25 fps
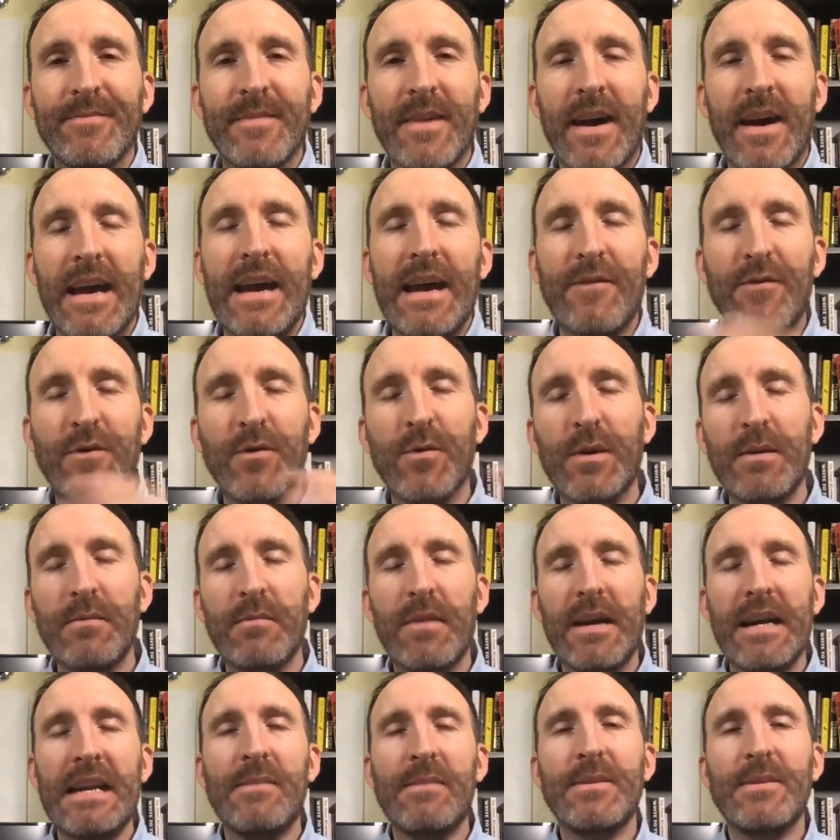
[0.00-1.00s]
Hi, everyone.
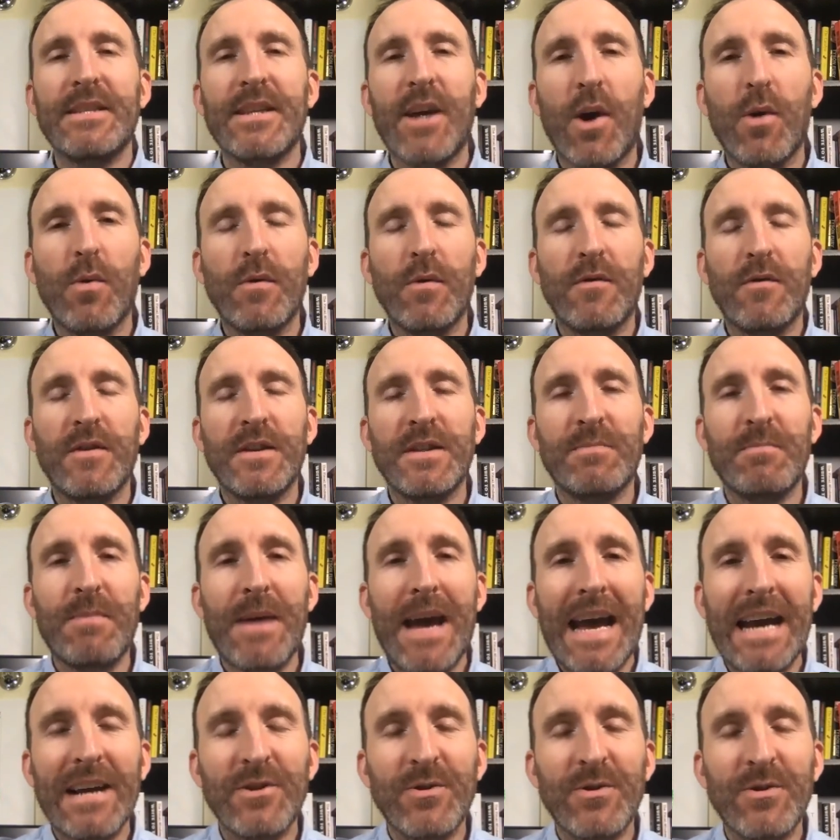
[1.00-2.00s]
My name is Owen
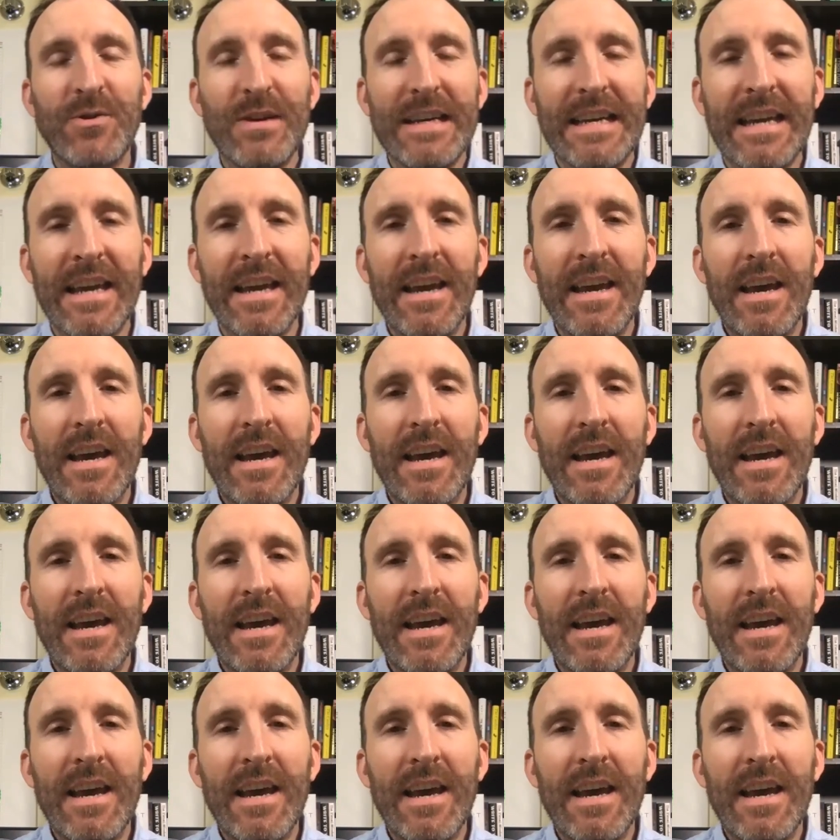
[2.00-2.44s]
Fitzpatrick.